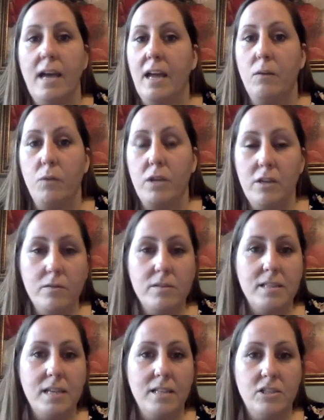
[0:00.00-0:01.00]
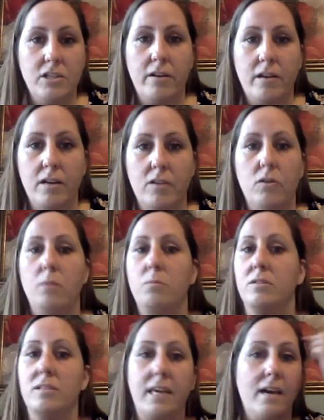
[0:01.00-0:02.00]
And when you said sharing on a global
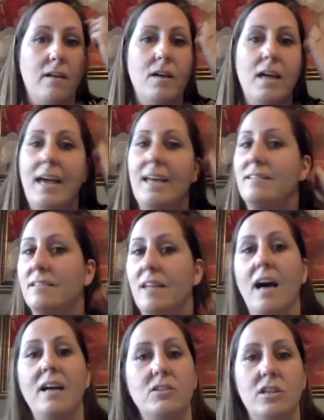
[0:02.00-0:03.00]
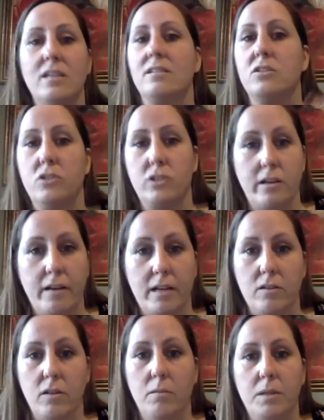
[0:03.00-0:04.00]
scale, it's not just sharing
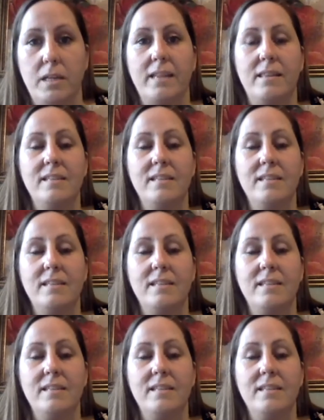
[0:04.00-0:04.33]
globally.